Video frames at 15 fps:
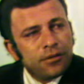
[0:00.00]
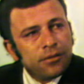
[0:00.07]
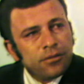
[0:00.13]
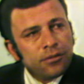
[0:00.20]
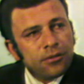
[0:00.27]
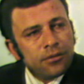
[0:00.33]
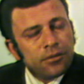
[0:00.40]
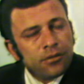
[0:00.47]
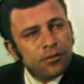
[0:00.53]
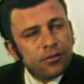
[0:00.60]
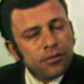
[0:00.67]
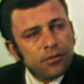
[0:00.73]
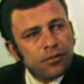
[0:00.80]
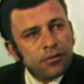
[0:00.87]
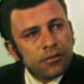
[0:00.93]
your coup
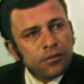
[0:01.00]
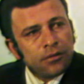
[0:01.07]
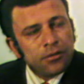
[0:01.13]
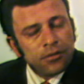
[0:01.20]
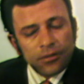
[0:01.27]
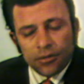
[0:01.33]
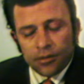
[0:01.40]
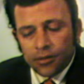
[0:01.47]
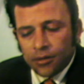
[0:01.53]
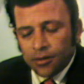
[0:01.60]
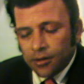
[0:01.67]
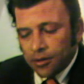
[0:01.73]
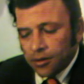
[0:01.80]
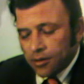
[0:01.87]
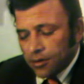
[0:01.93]
complete now?
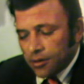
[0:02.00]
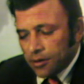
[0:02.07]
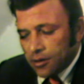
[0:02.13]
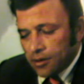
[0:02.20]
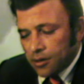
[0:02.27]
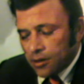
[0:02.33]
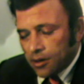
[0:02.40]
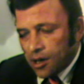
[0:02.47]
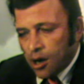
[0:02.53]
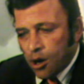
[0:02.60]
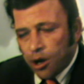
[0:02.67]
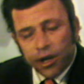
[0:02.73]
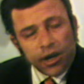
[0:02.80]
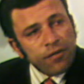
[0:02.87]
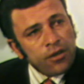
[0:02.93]

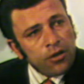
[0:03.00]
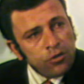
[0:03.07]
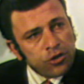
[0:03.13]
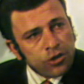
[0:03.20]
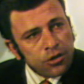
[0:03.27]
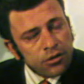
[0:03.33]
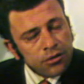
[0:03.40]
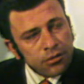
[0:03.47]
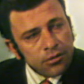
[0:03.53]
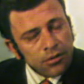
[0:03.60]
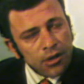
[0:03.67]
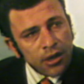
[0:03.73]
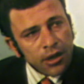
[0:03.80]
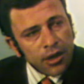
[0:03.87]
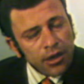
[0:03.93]
Our revolution
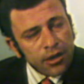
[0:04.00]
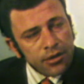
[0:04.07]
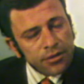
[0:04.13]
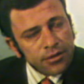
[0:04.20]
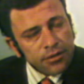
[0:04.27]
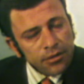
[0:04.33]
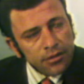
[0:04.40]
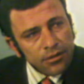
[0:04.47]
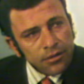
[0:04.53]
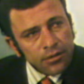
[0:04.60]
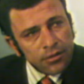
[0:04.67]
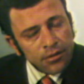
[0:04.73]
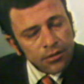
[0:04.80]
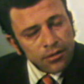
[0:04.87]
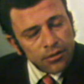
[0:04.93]
against
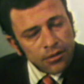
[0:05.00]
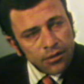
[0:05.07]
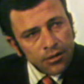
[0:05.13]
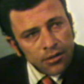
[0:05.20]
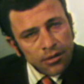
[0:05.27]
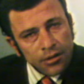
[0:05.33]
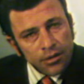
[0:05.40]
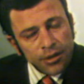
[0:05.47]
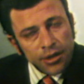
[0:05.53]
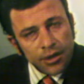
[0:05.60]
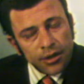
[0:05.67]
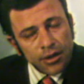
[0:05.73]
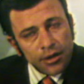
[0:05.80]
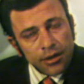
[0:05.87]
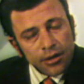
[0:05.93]

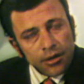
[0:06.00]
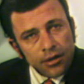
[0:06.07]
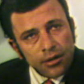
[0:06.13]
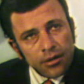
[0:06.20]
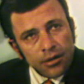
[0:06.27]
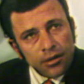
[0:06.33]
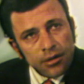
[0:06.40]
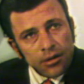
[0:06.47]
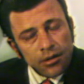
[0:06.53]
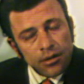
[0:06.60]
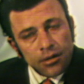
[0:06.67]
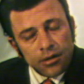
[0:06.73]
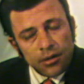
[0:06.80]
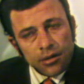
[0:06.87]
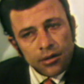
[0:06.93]
the
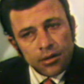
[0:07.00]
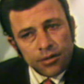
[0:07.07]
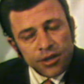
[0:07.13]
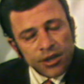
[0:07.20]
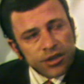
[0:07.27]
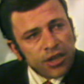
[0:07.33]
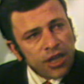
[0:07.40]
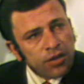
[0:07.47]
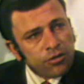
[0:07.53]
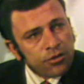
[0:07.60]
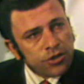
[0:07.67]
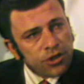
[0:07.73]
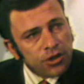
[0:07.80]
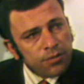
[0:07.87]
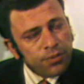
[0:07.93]

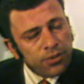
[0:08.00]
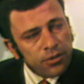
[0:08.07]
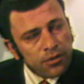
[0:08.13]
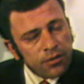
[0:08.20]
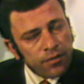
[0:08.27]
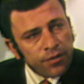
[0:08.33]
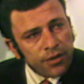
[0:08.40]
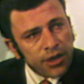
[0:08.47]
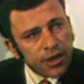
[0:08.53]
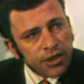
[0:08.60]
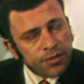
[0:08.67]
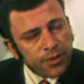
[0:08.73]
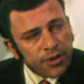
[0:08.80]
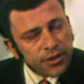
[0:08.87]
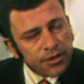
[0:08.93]
dictatorship of the
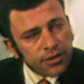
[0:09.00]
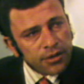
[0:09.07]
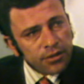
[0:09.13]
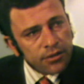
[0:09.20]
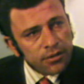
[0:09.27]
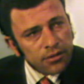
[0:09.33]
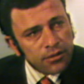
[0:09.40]
ex-president